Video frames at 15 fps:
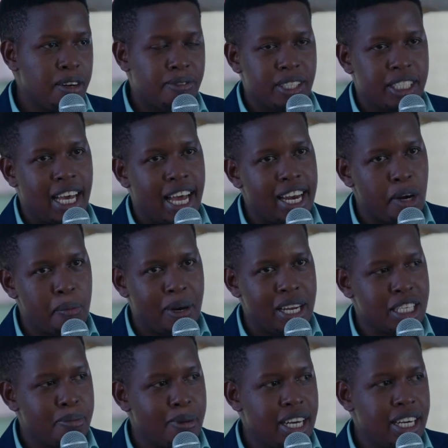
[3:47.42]
for talent
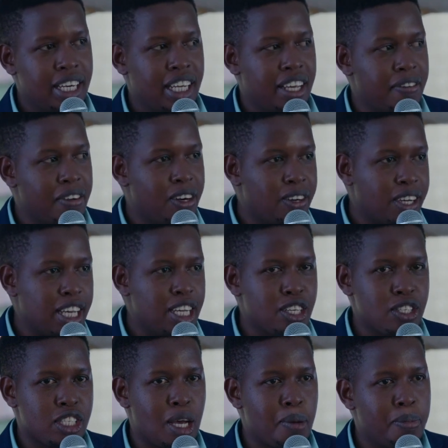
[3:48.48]
placement, if you're looking to
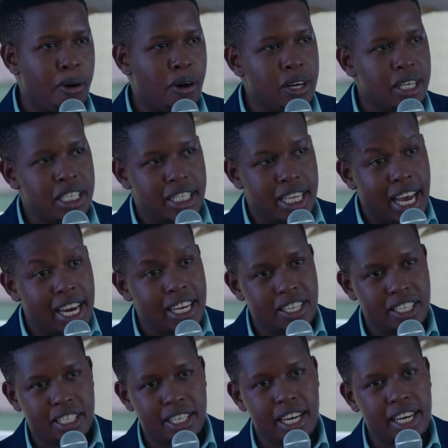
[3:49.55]
support talent
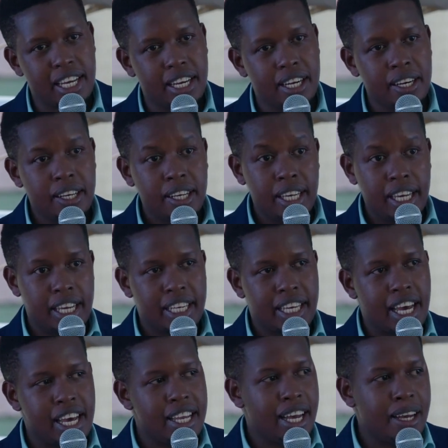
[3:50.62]
training in
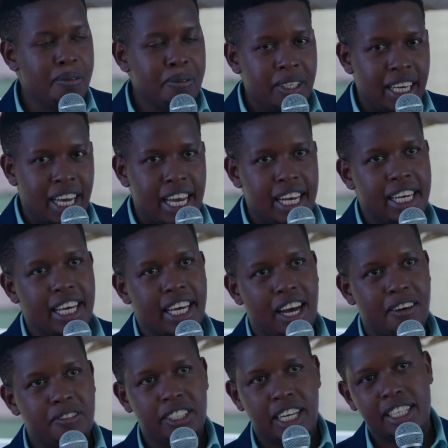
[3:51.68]
Kenya, kindly
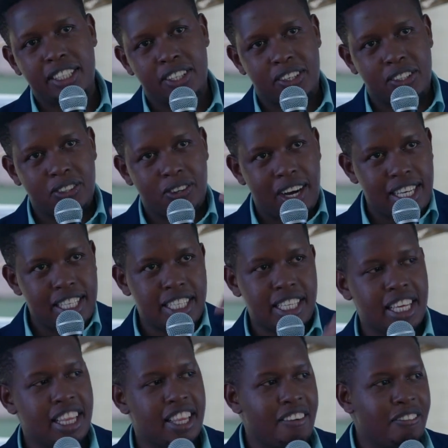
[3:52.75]
come and talk to us
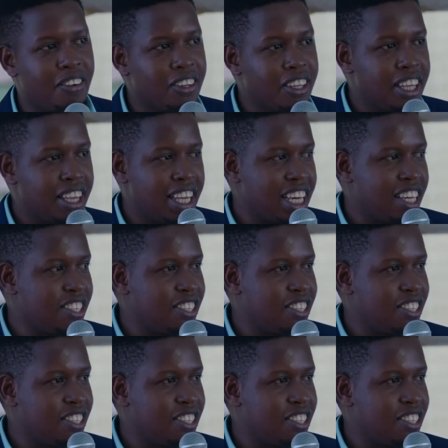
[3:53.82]
in the booth. Thank you